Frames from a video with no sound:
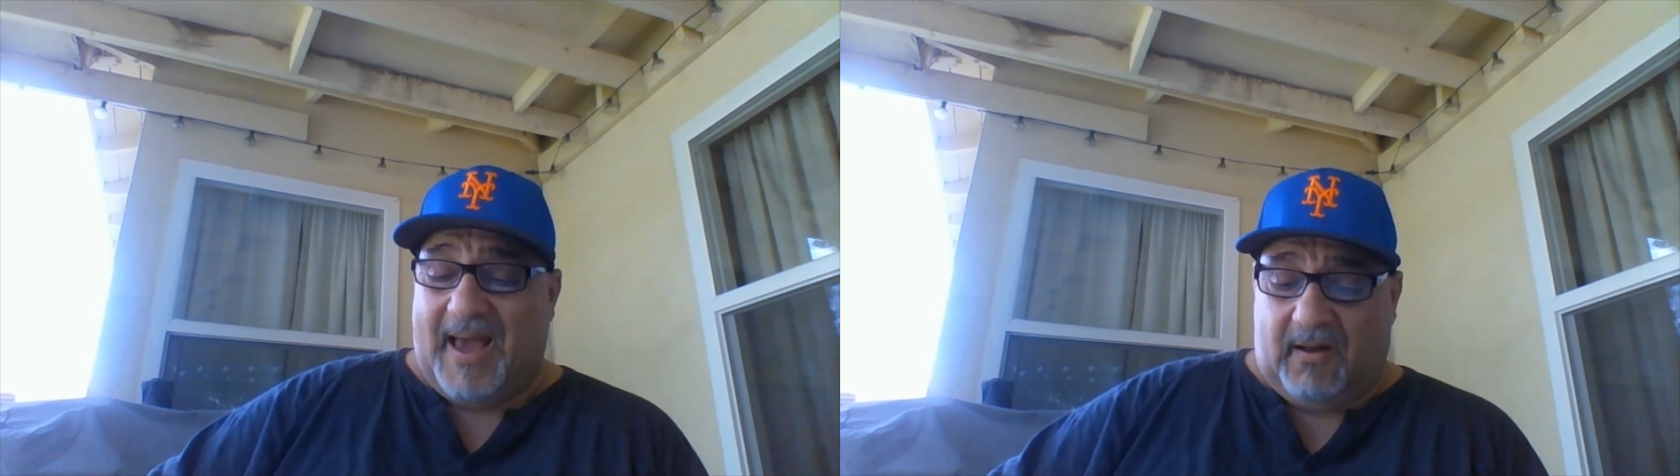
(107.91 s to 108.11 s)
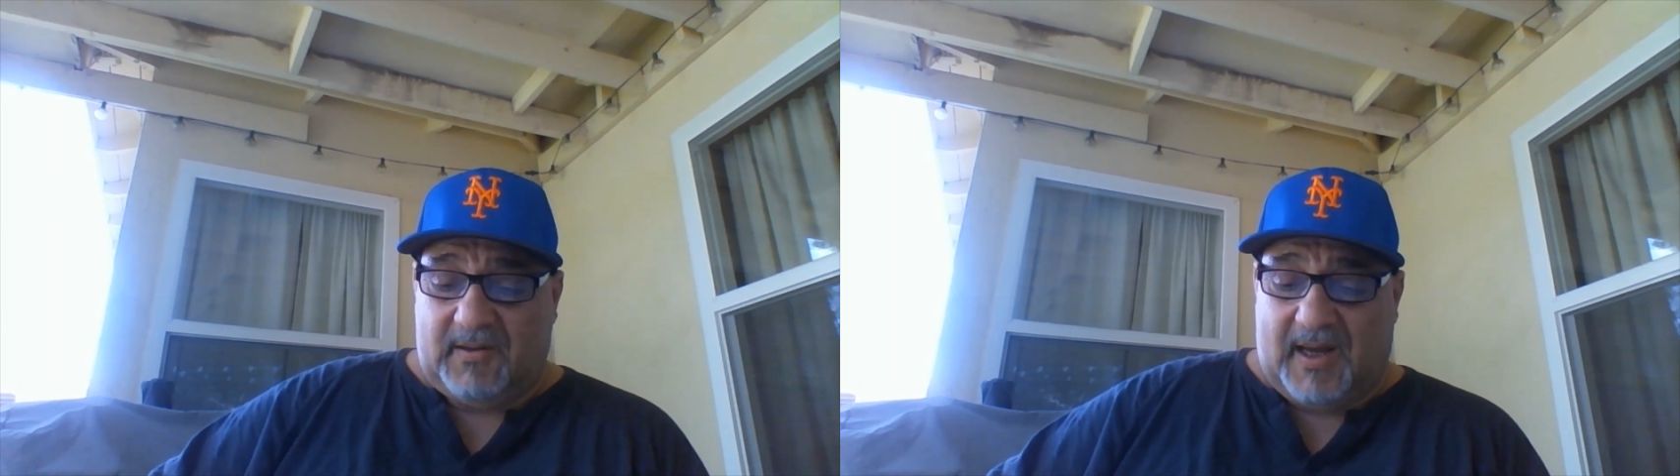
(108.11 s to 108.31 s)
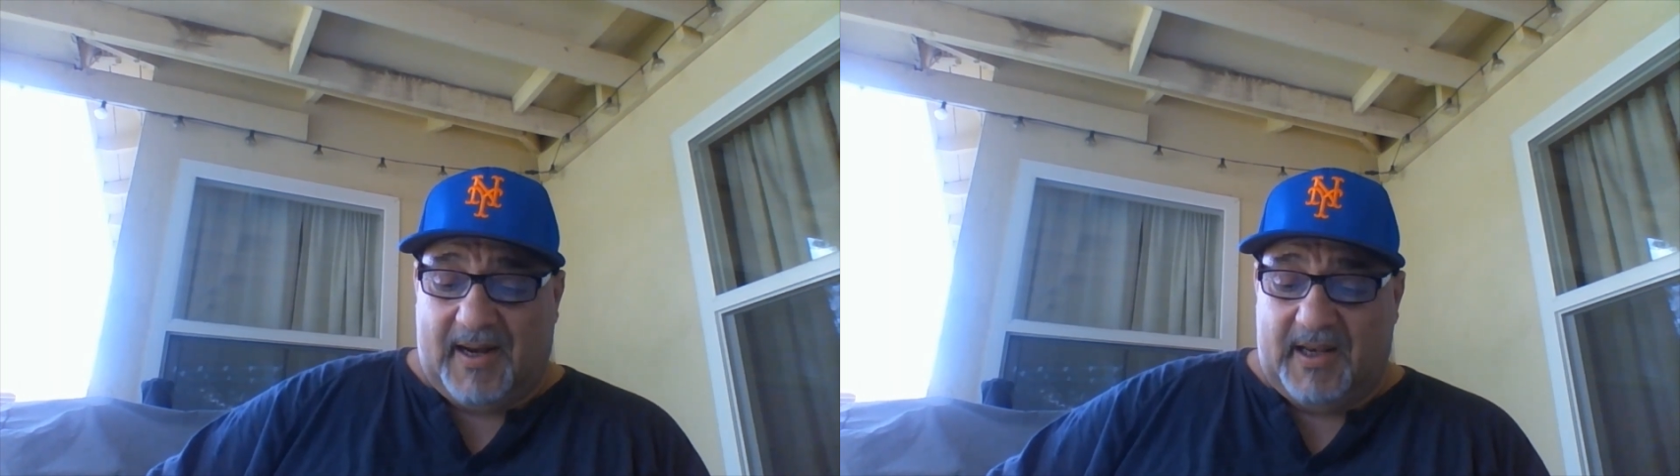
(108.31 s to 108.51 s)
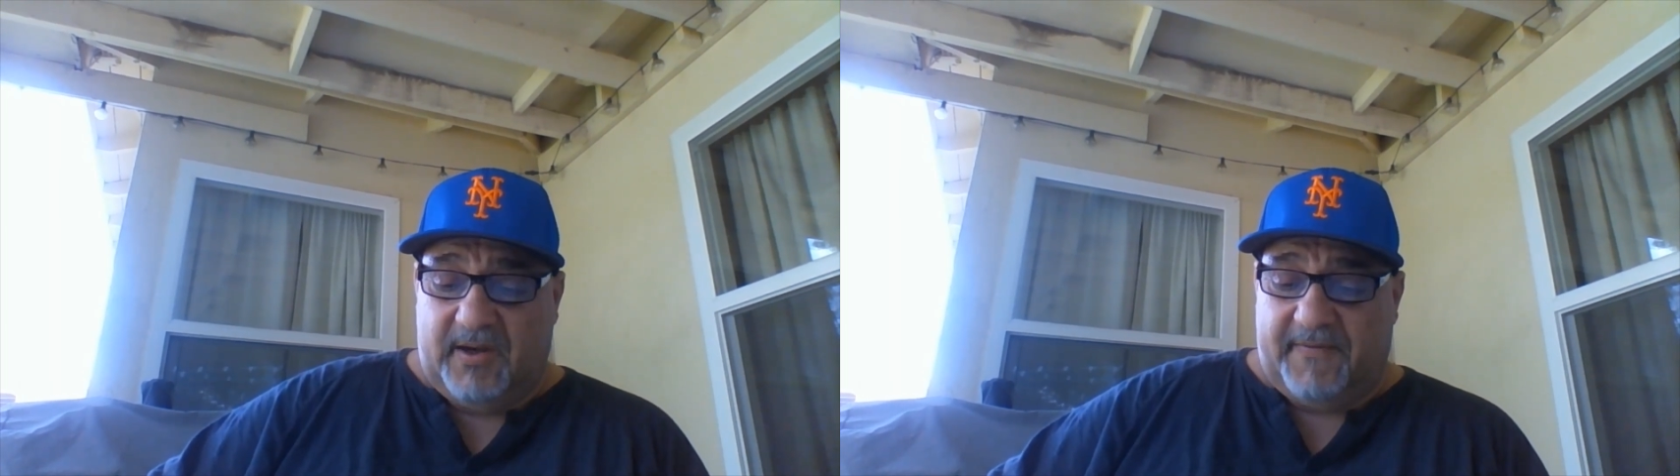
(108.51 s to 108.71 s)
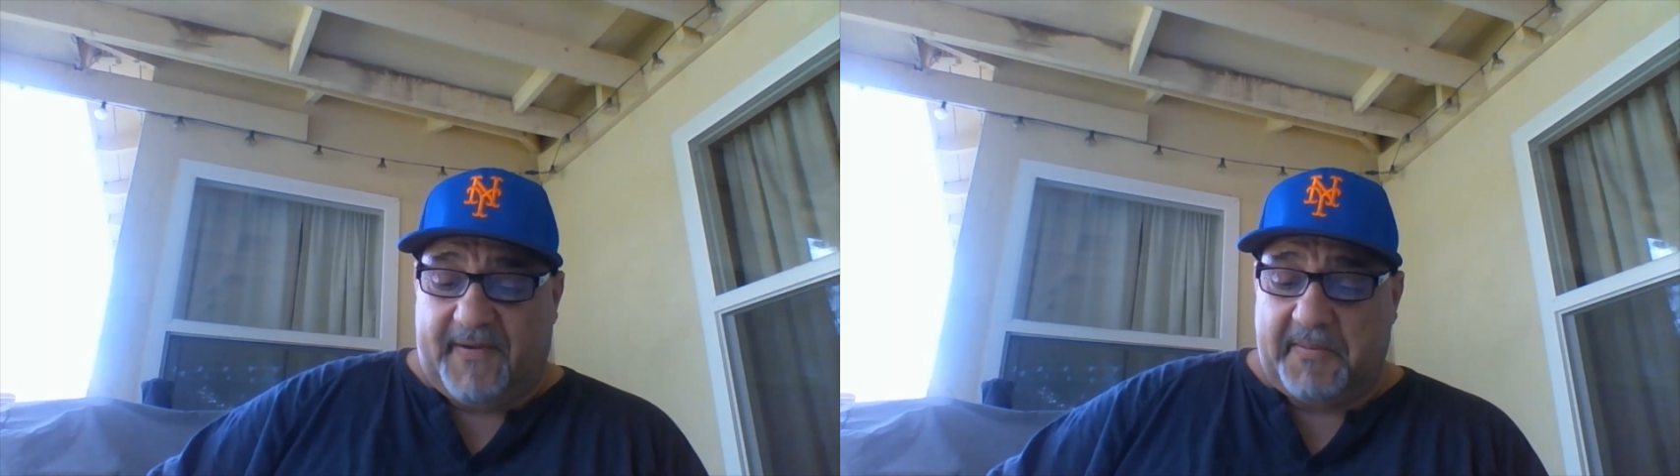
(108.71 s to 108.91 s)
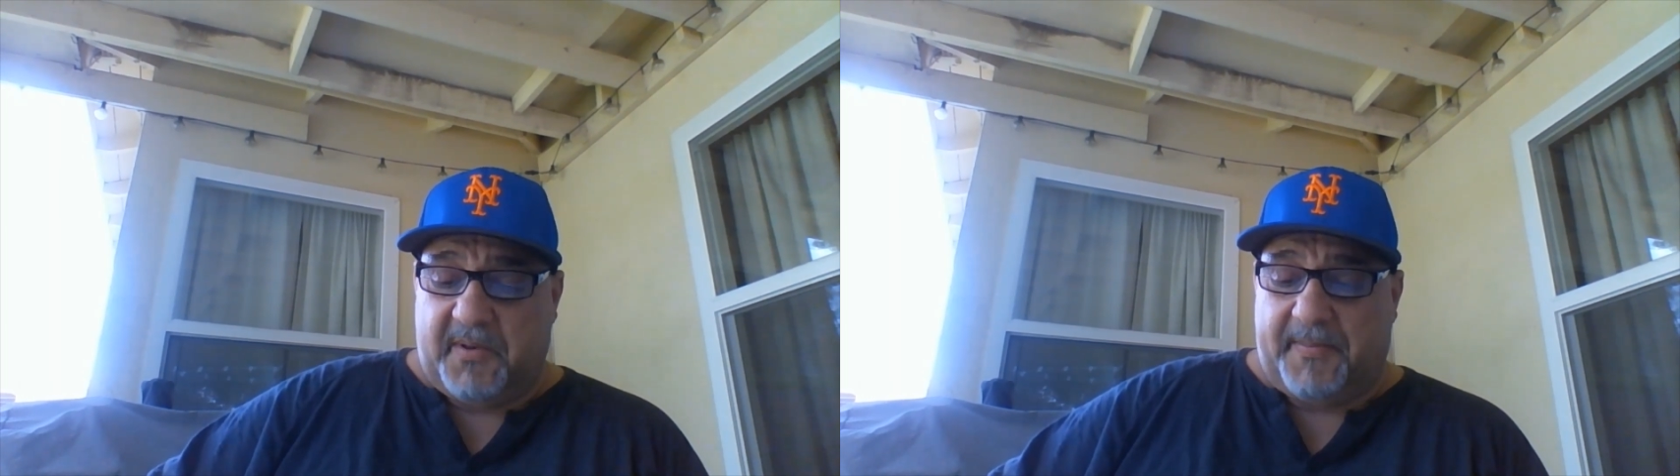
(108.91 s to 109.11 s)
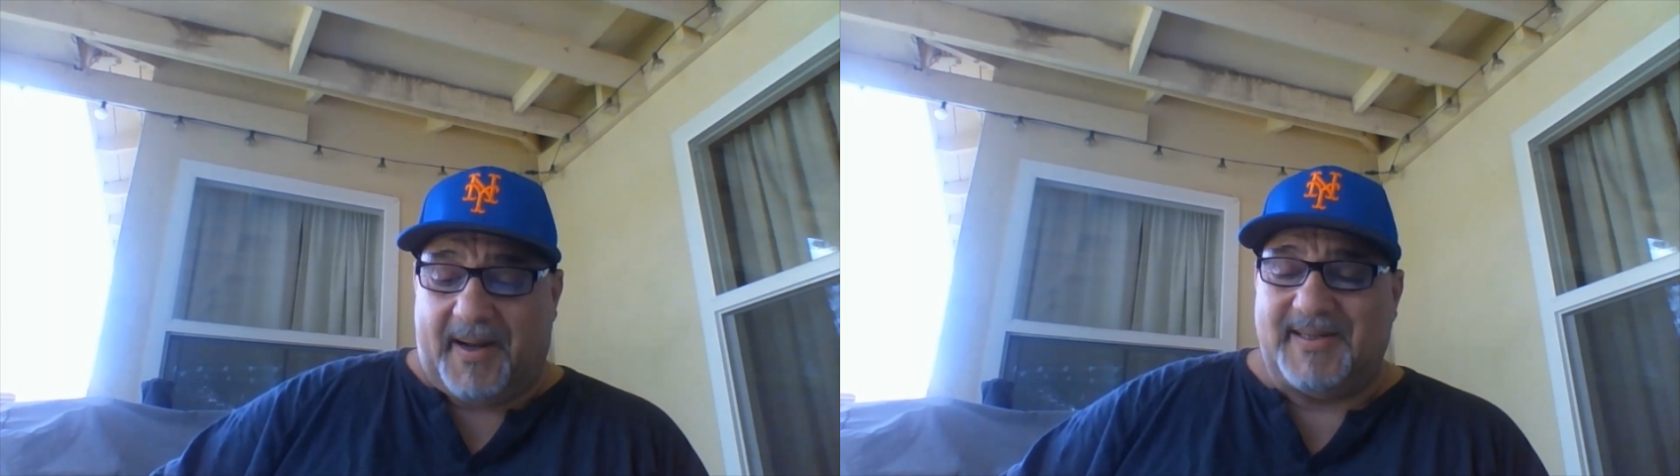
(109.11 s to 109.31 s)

outlining your fable by